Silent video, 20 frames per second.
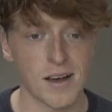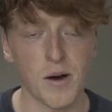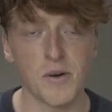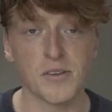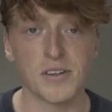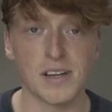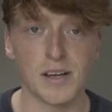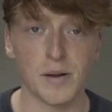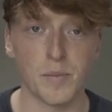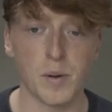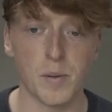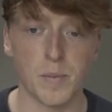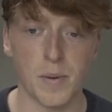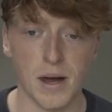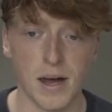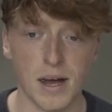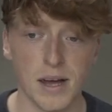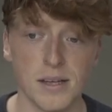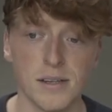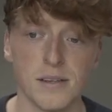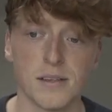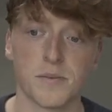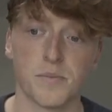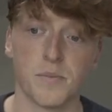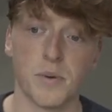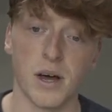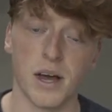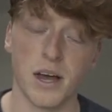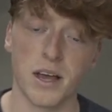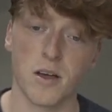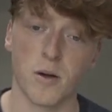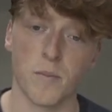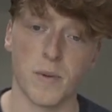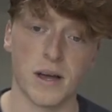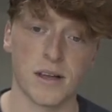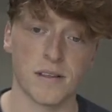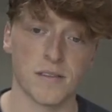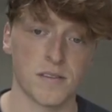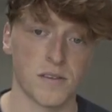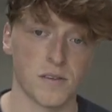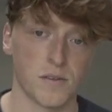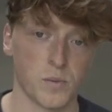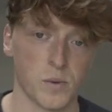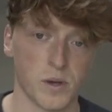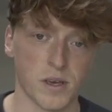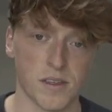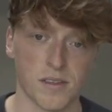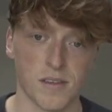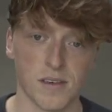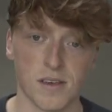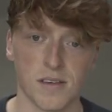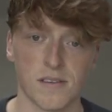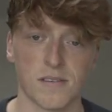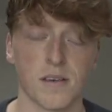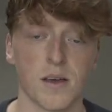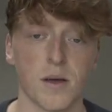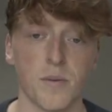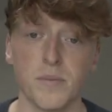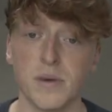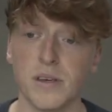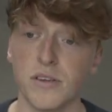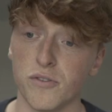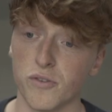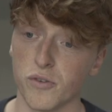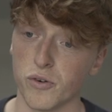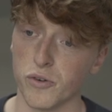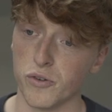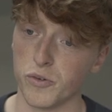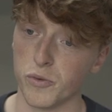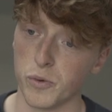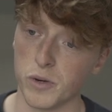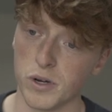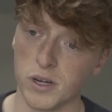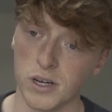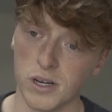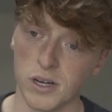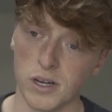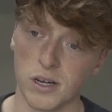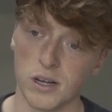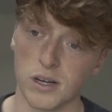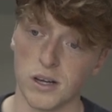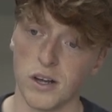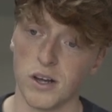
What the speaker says: I was a little bit behind, but I got back into the swing of things, and me and George were